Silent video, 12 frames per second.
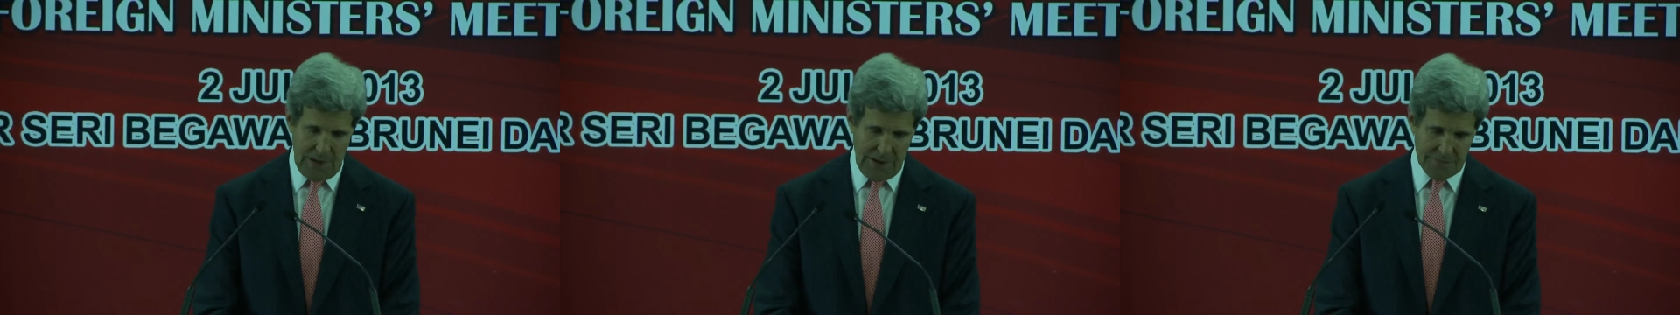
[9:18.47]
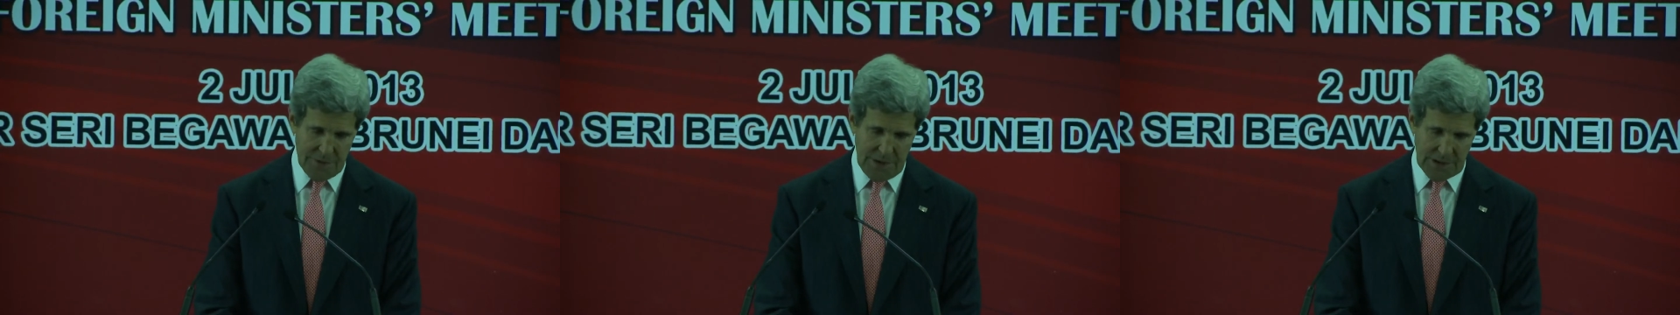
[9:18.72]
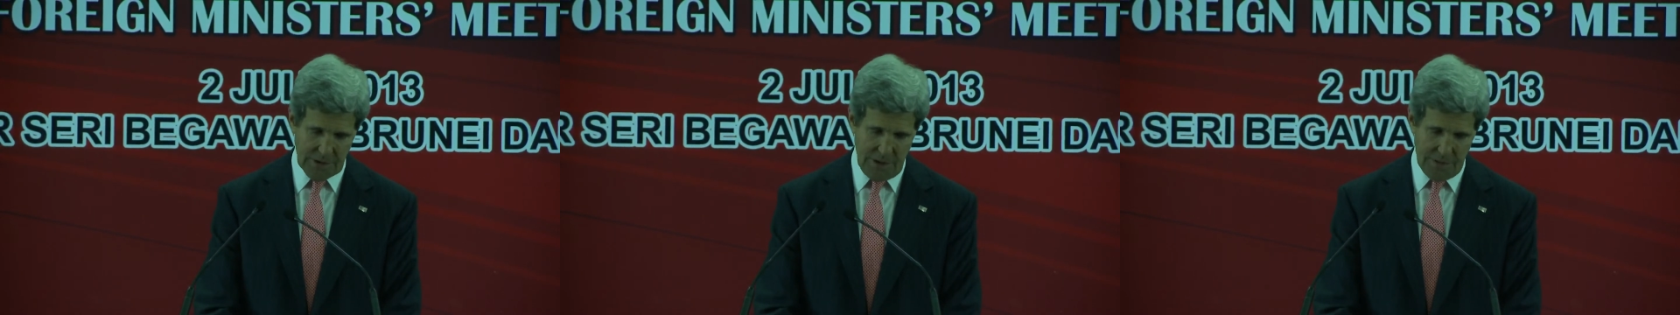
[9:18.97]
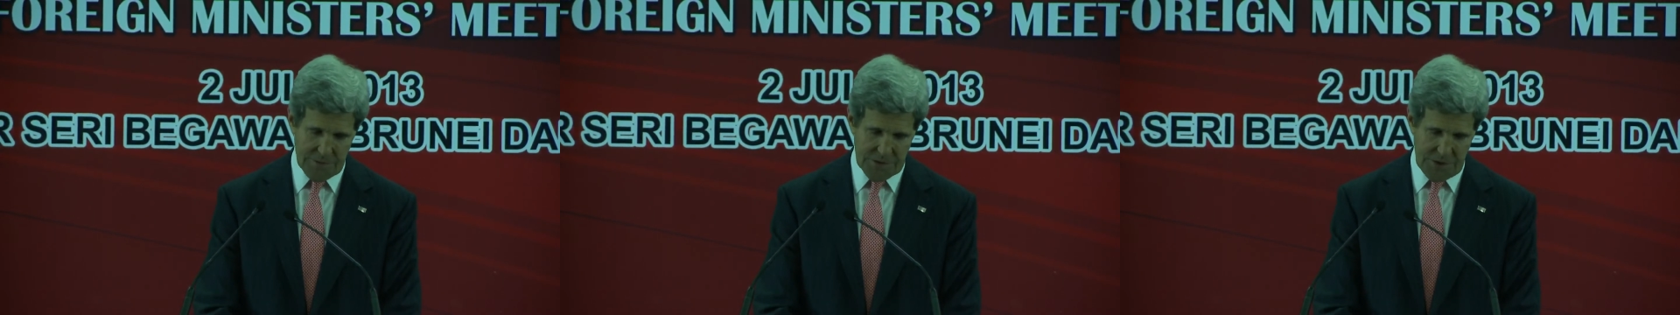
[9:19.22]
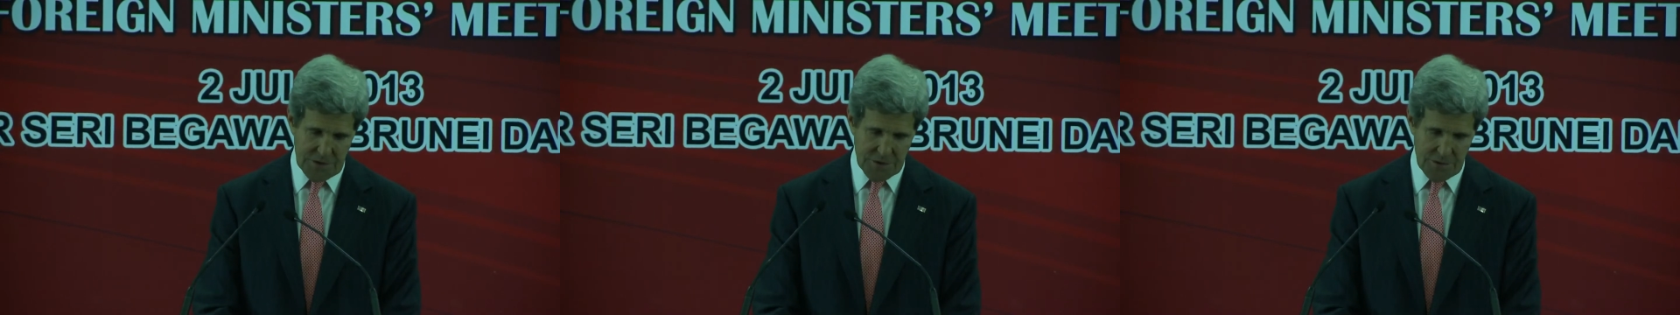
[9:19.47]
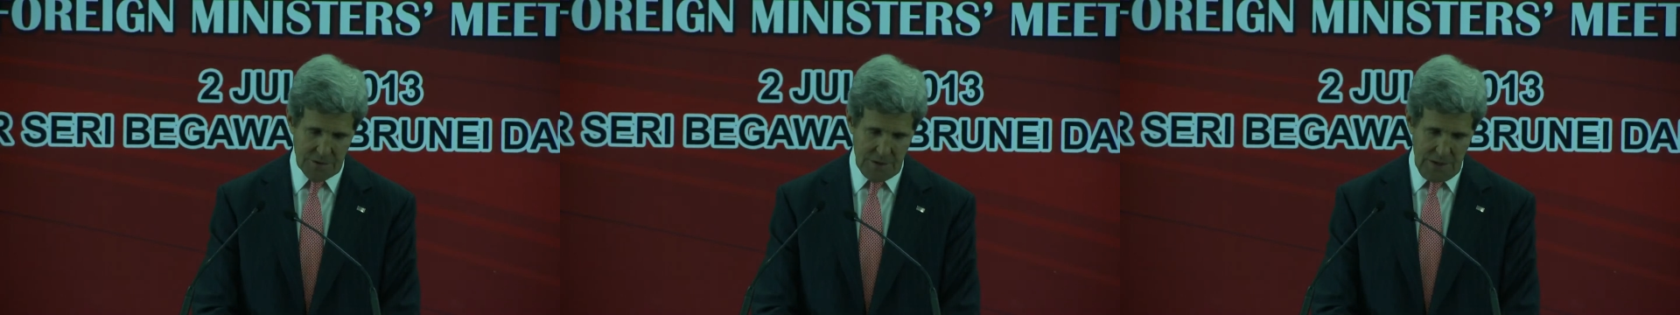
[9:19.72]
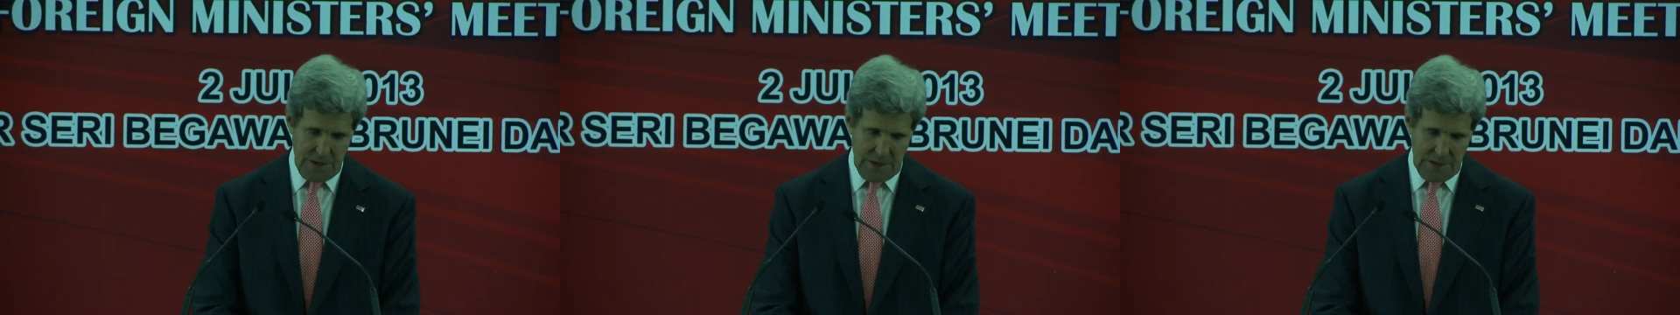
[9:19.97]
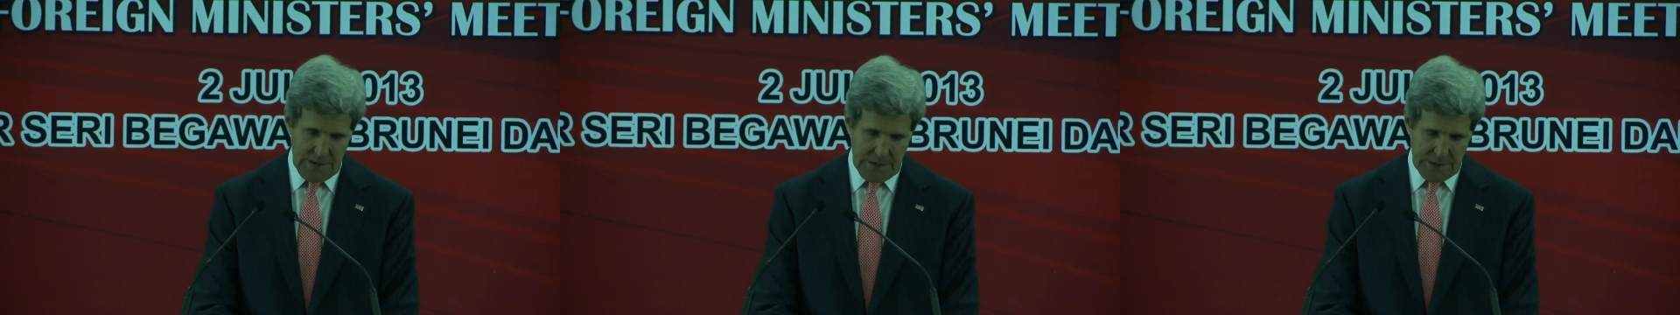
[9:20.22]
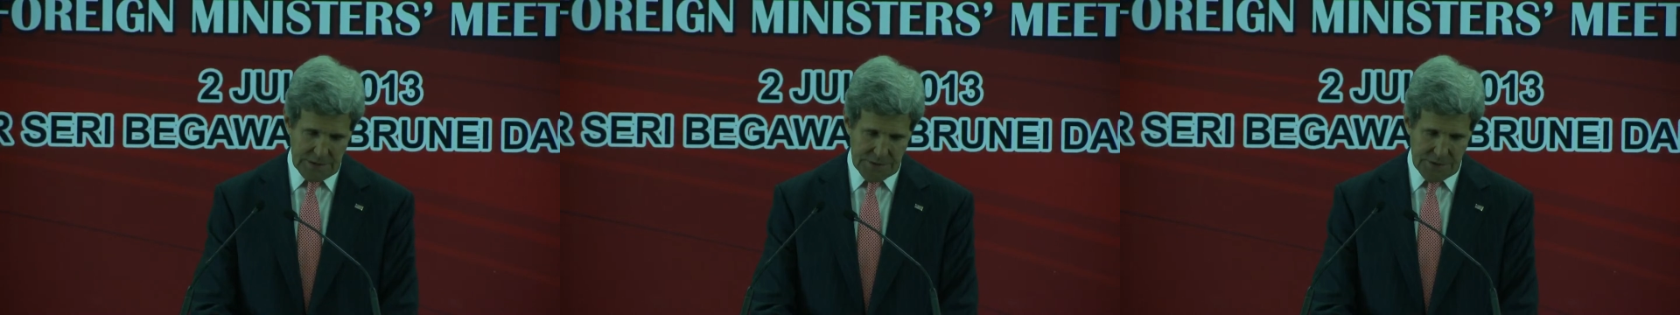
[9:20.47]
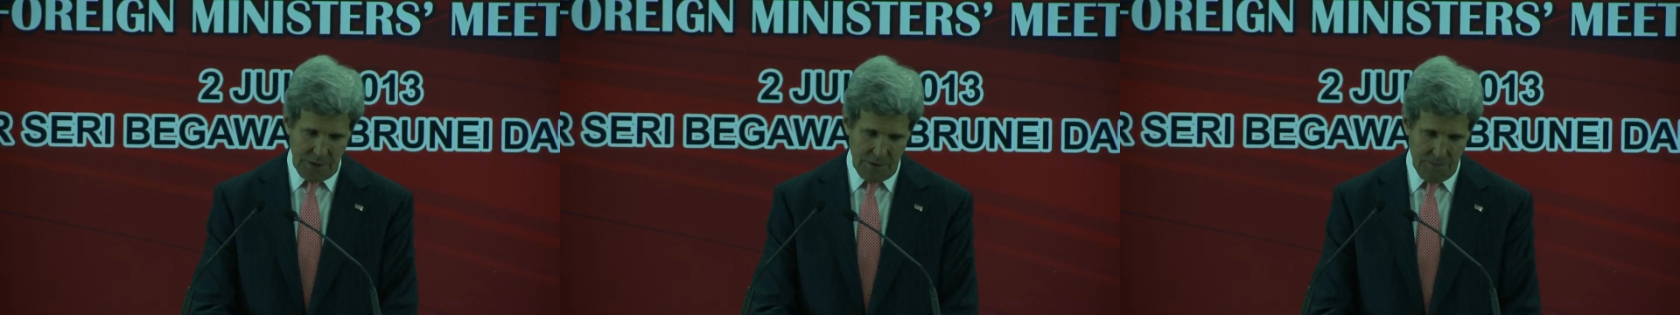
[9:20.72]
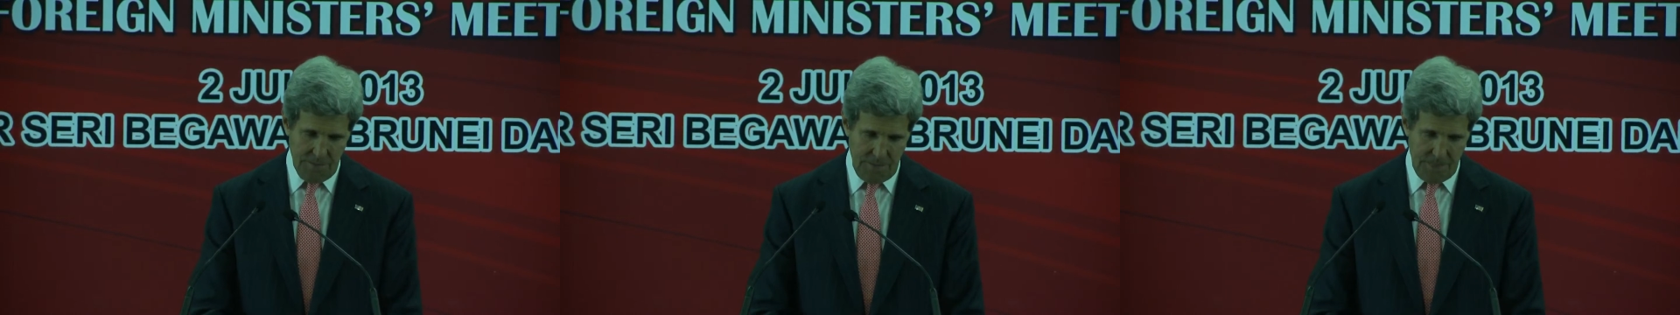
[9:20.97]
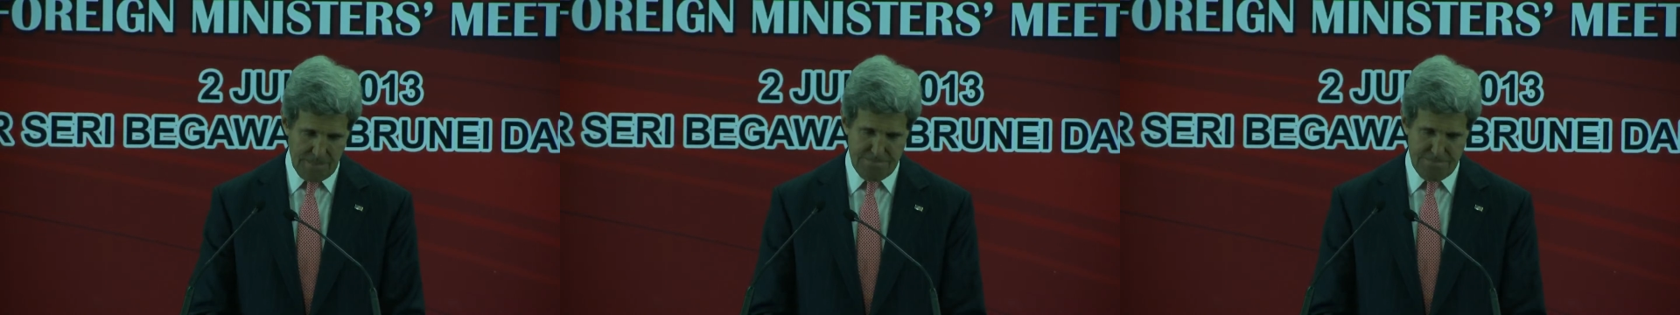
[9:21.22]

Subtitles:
after that conversation. So